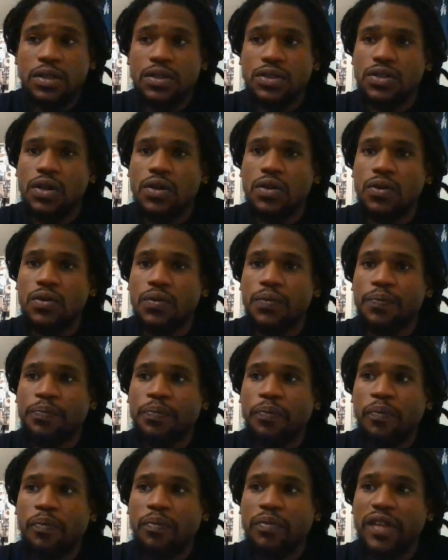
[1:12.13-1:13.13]
So
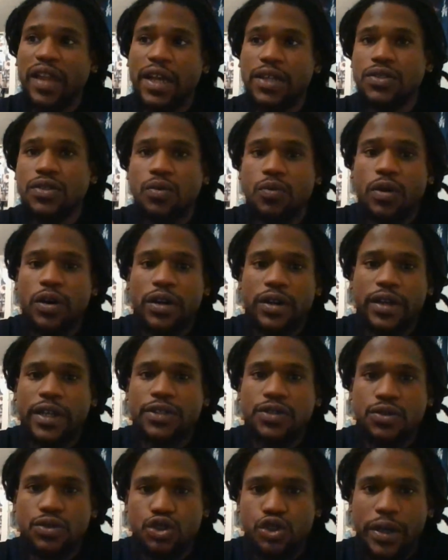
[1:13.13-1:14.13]
that's the water
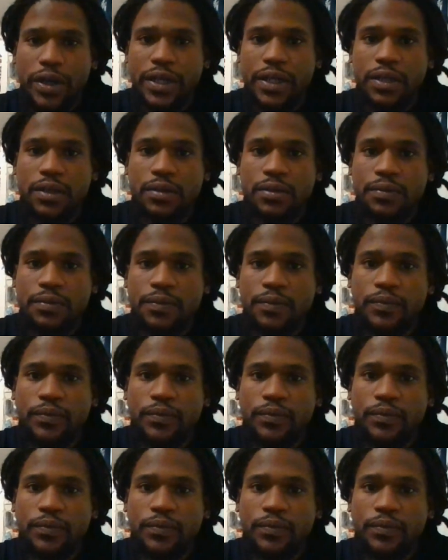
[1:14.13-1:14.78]
that you're drinking,